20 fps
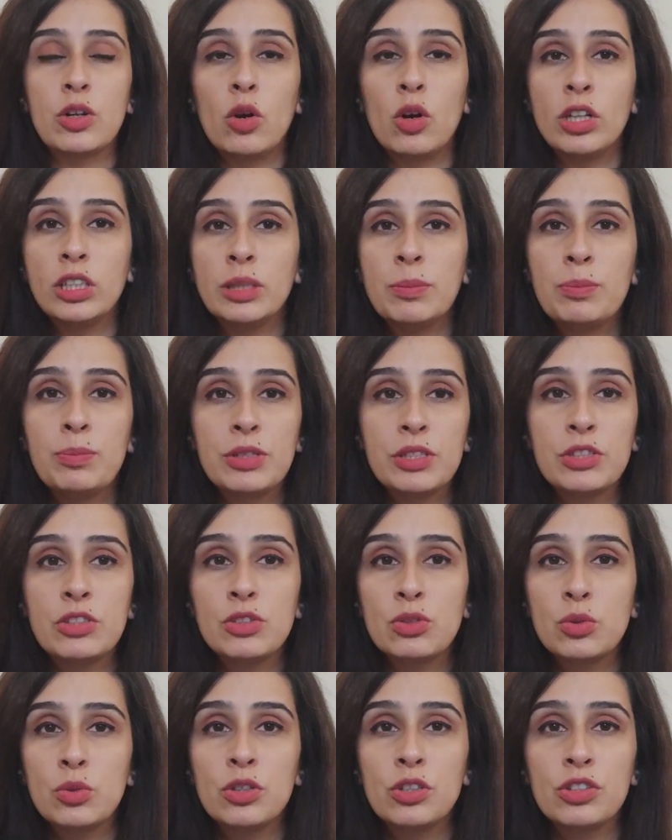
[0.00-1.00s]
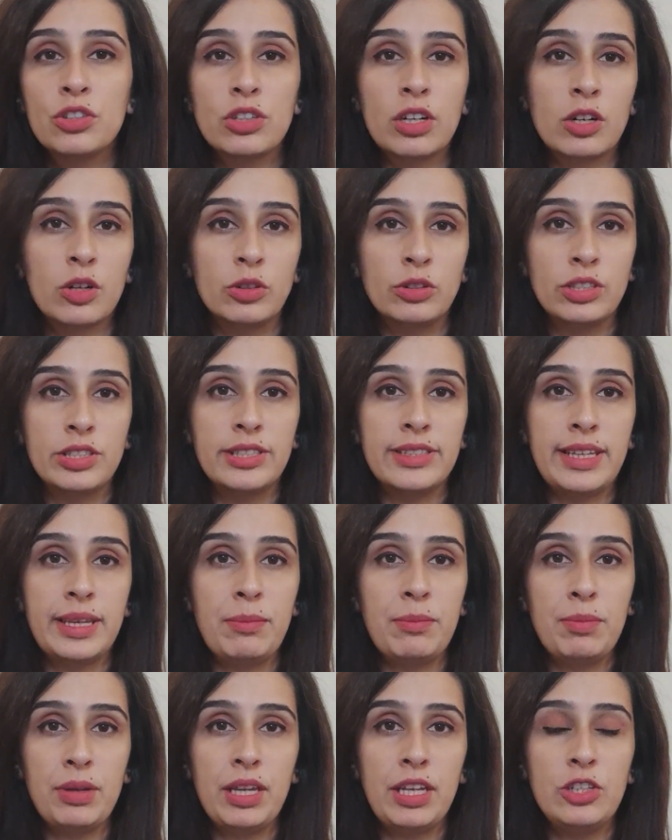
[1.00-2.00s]
all the business owners are on the same
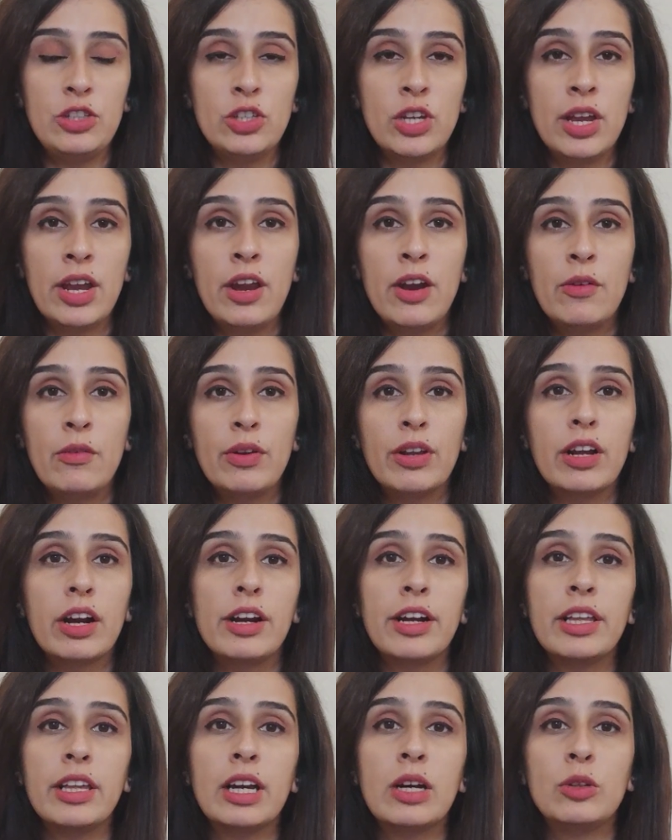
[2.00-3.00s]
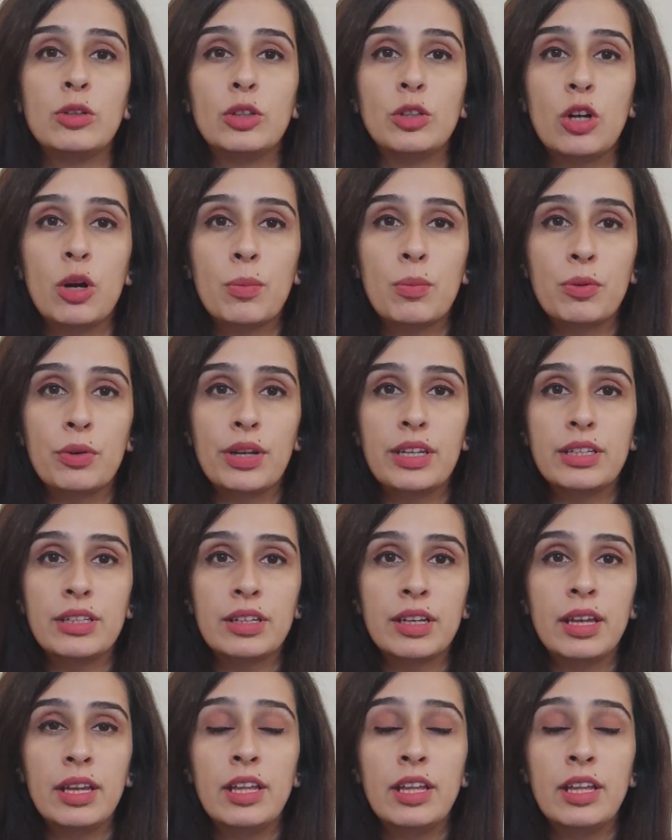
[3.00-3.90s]
page regarding how they operate,